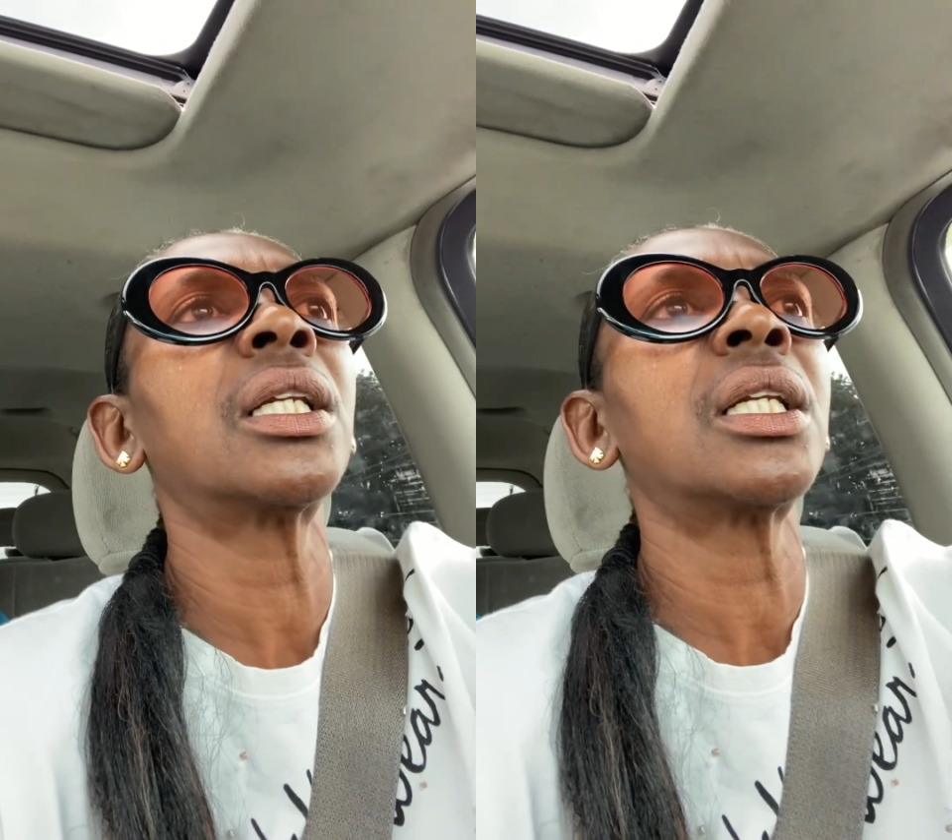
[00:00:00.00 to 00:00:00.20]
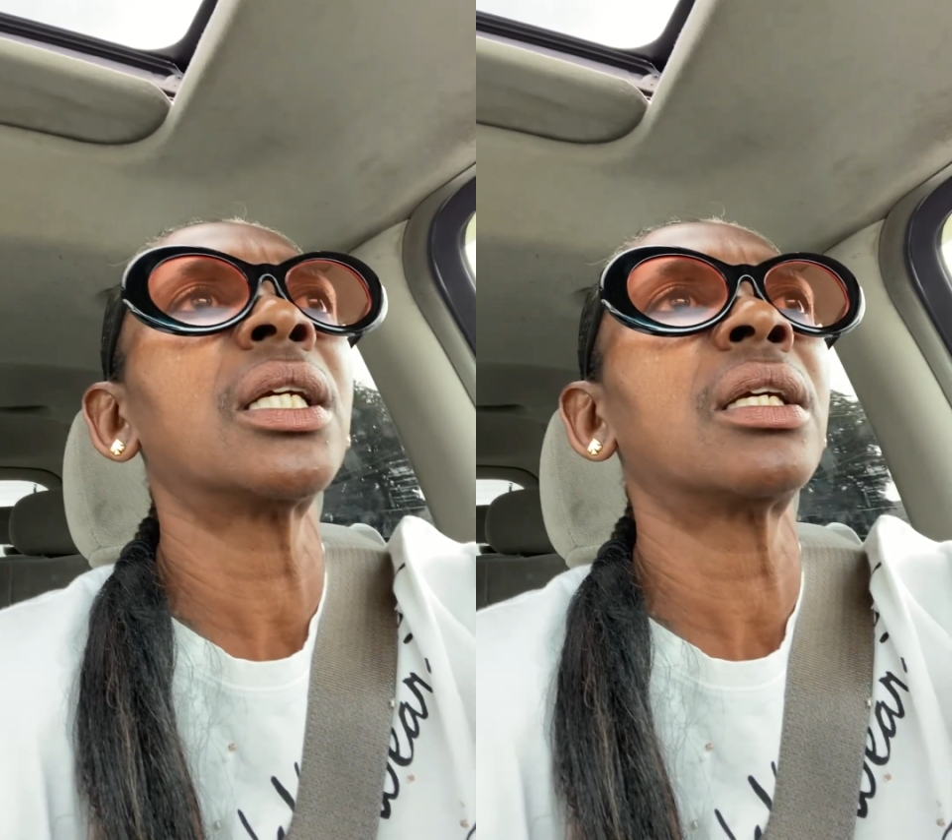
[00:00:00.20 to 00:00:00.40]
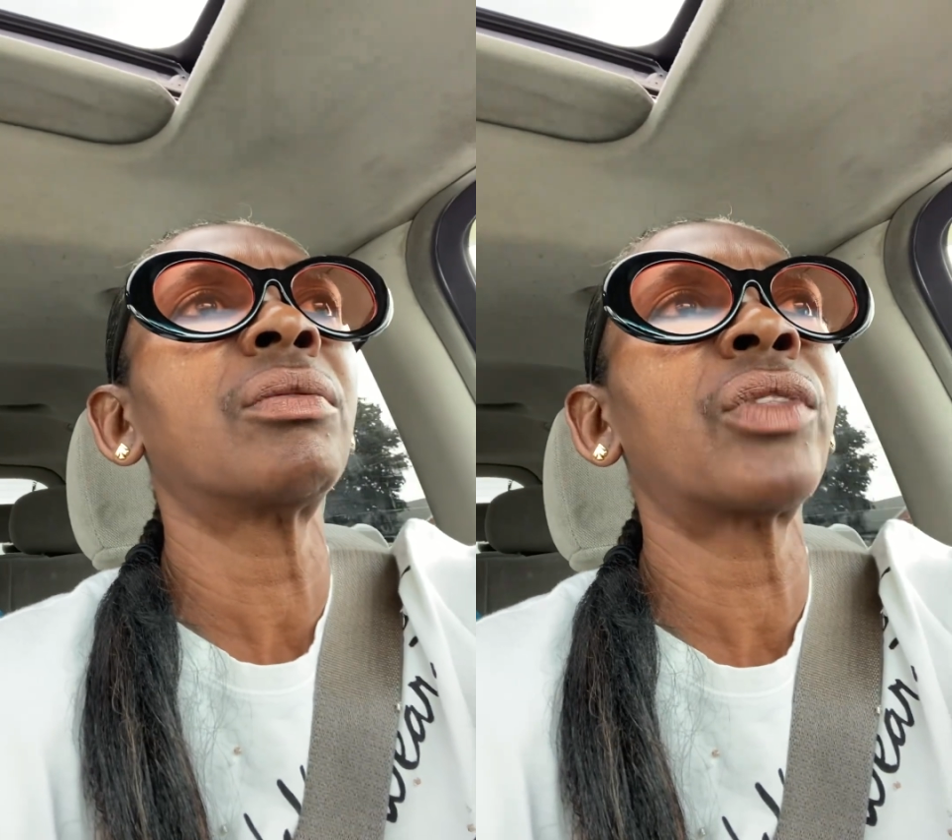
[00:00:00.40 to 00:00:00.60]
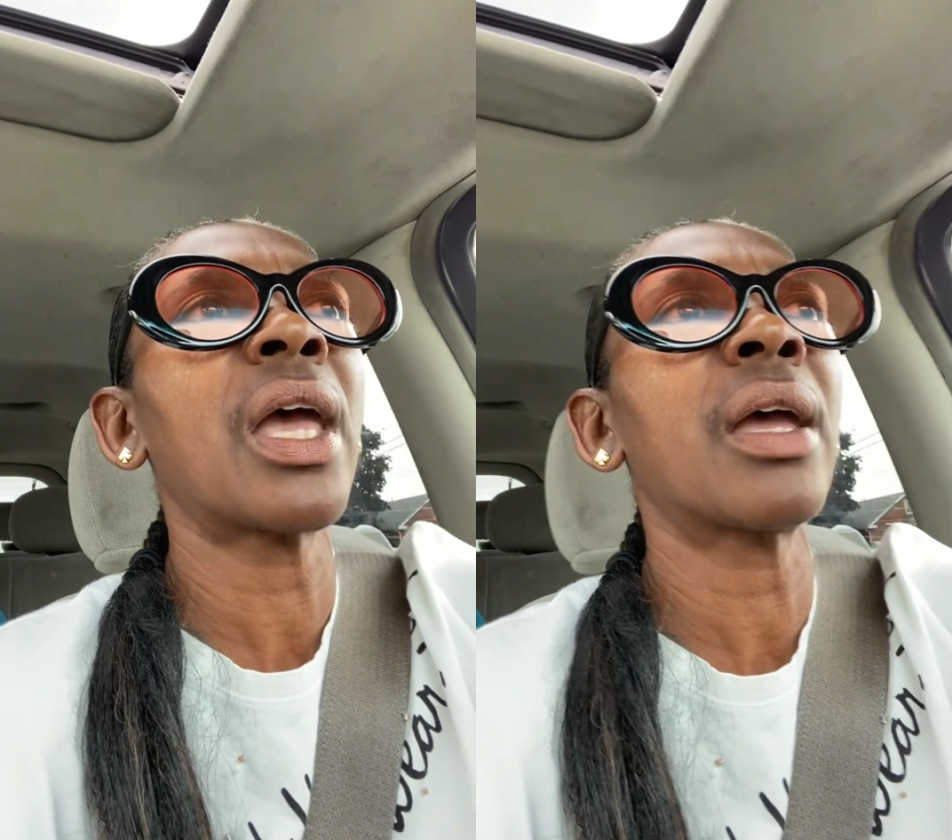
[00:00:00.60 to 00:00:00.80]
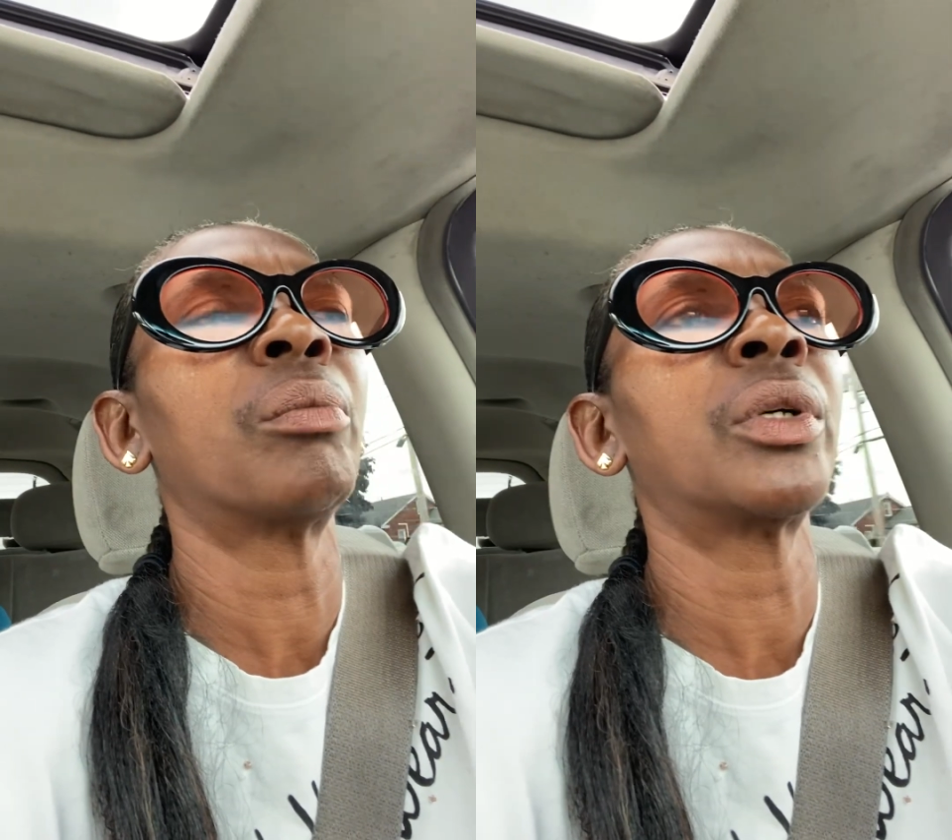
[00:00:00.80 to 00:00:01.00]
leave
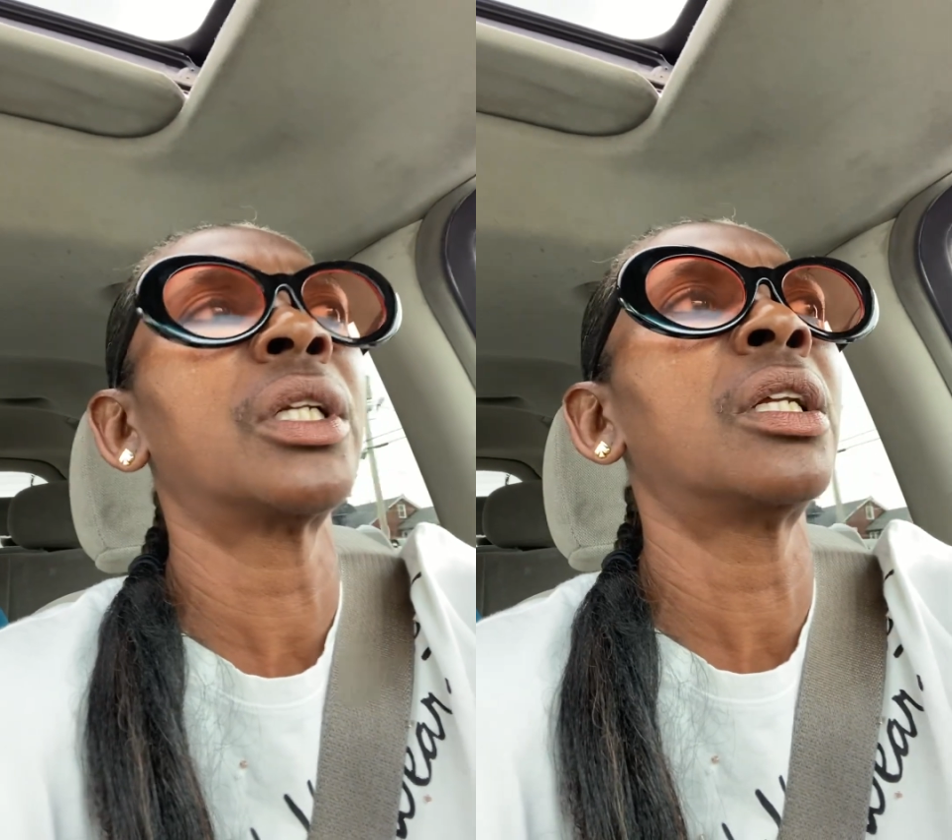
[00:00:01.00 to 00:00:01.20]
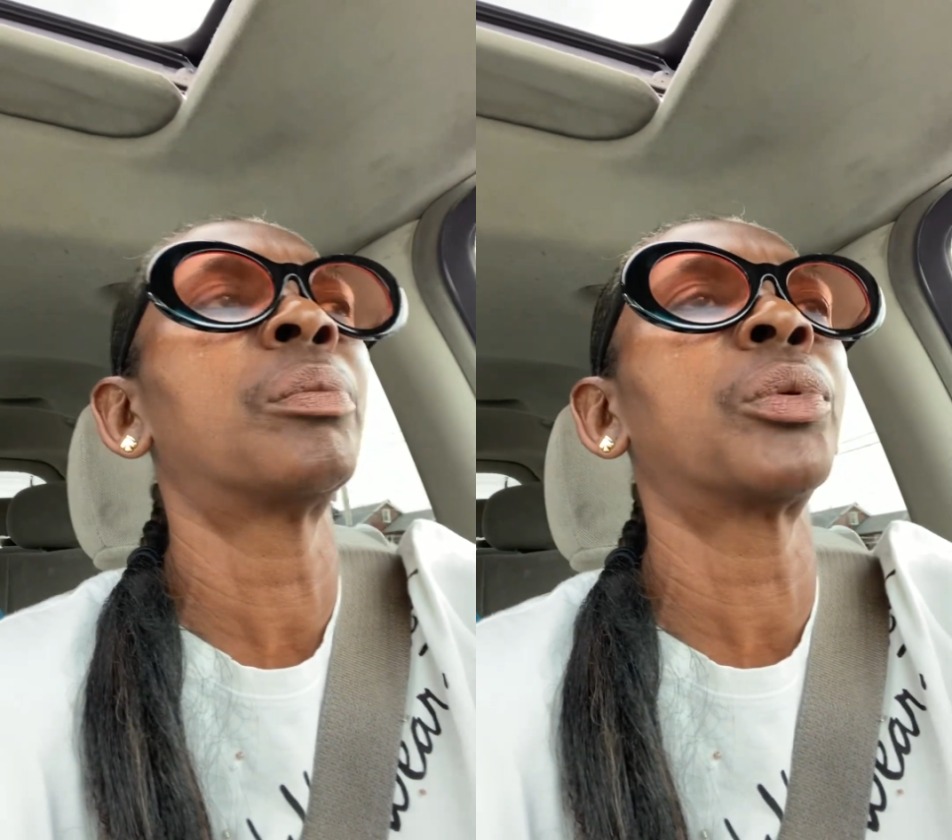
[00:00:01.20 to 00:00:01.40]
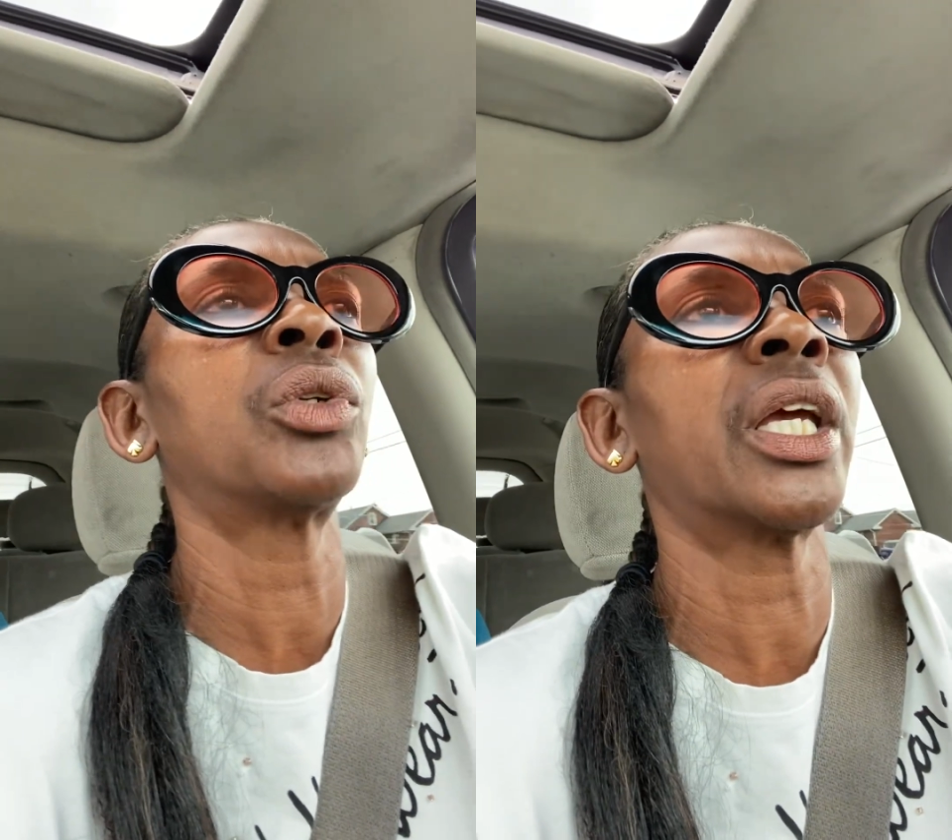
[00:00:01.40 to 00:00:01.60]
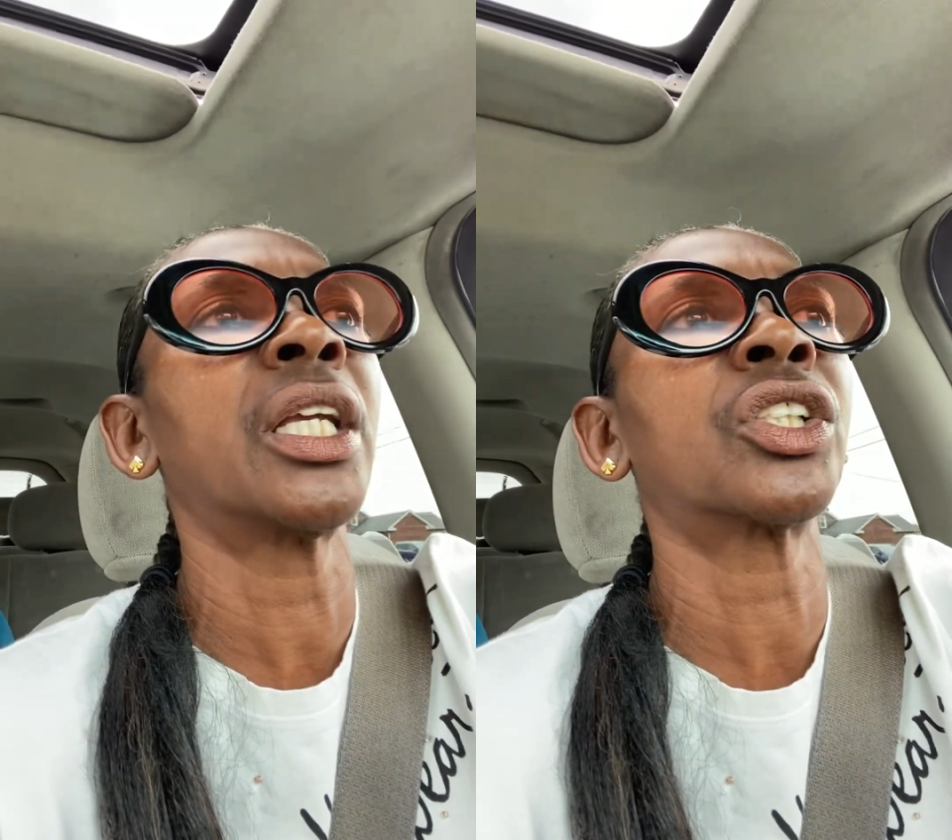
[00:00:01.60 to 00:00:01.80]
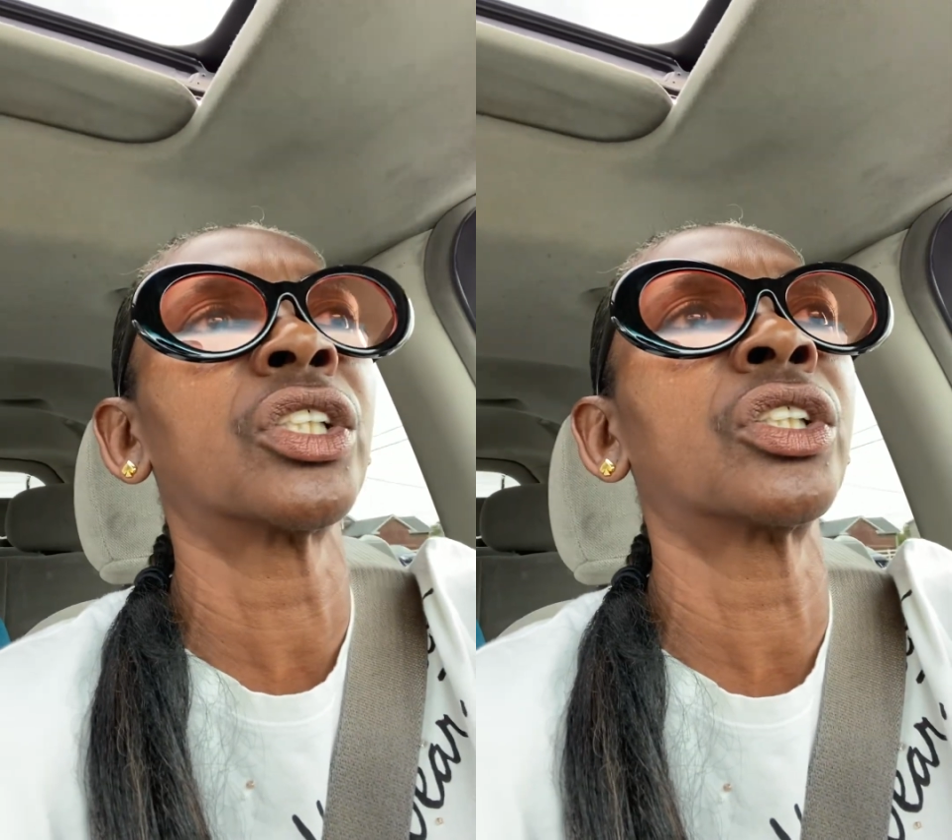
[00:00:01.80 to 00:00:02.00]
that
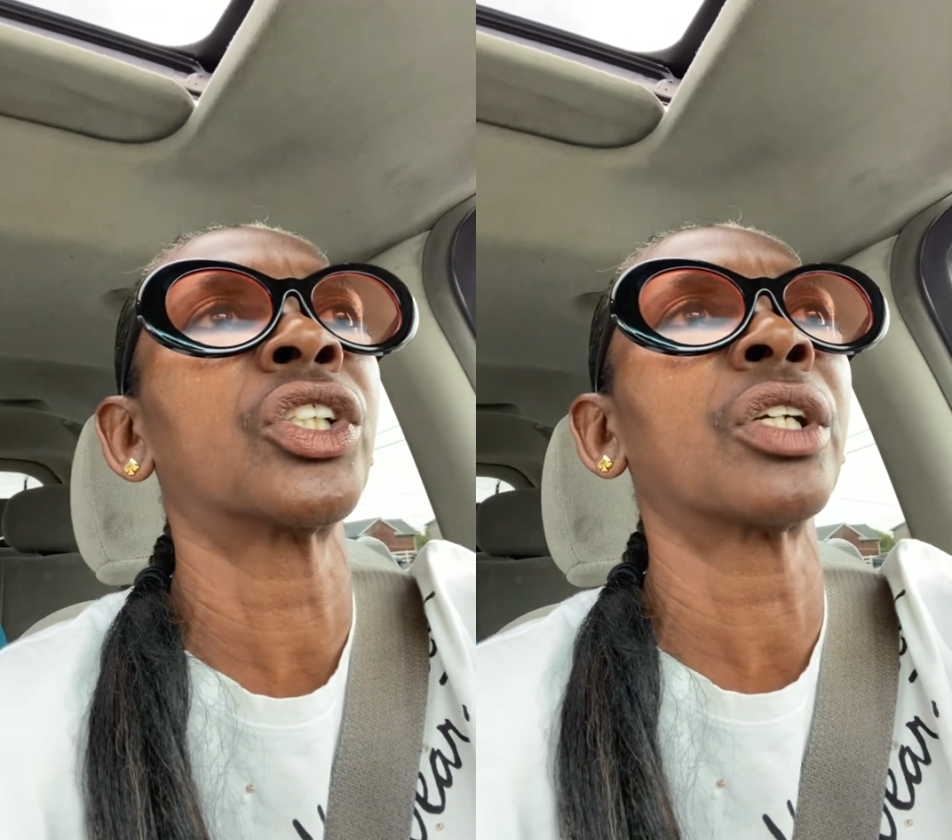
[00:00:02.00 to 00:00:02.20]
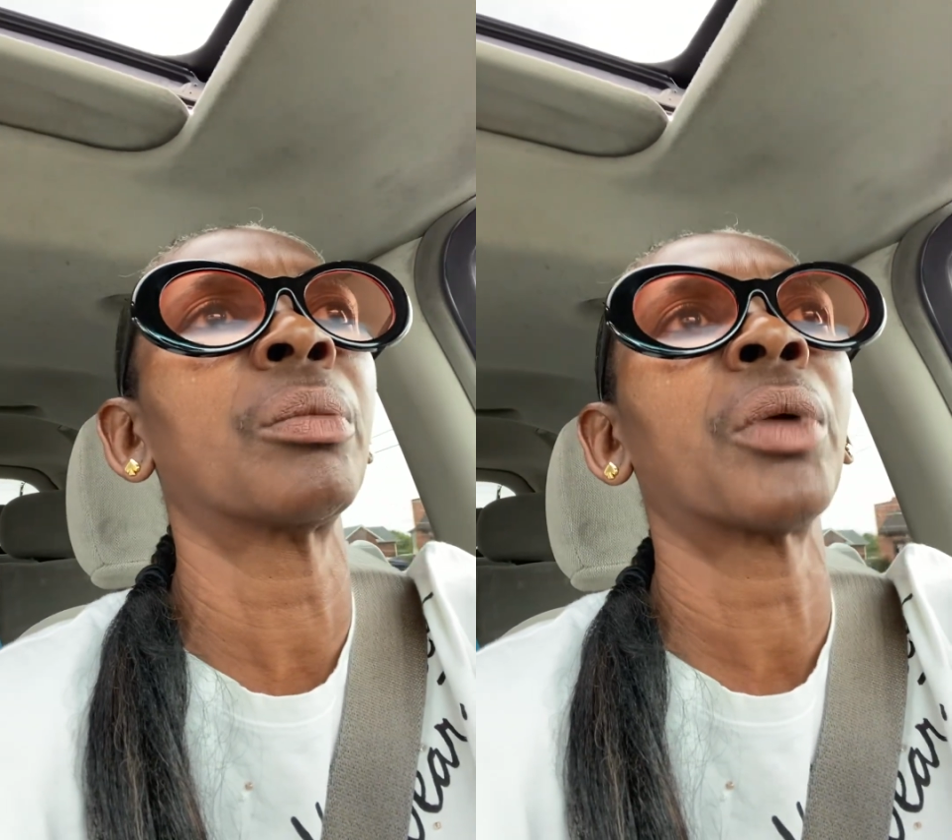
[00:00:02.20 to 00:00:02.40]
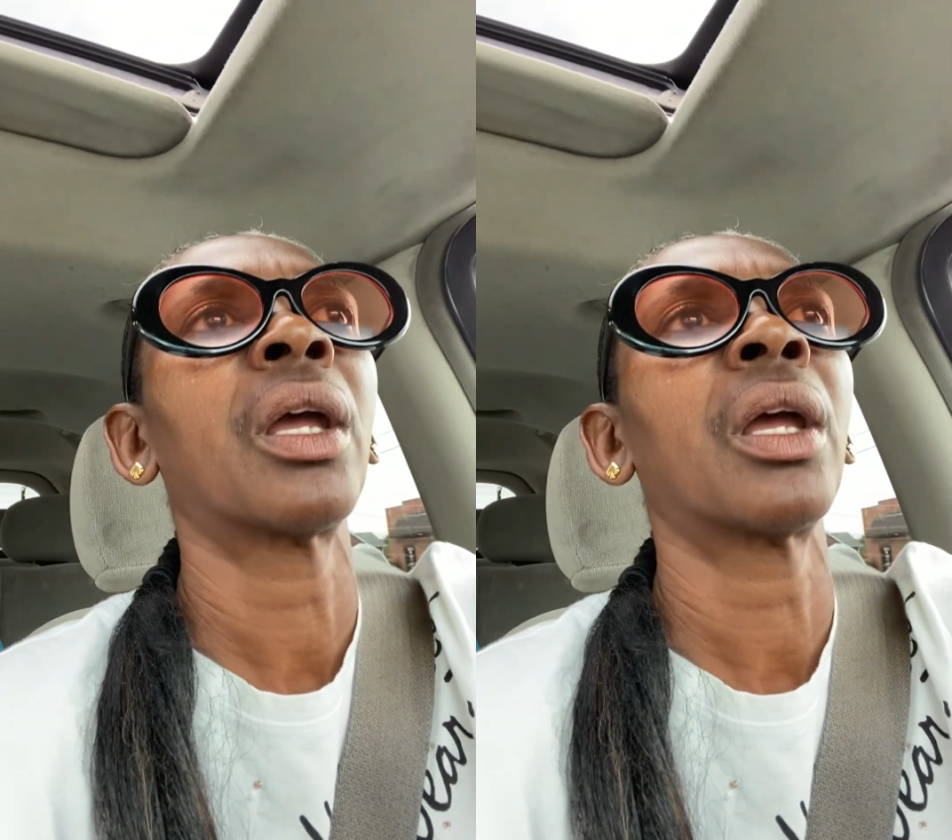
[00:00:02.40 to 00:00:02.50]
manipulation ship,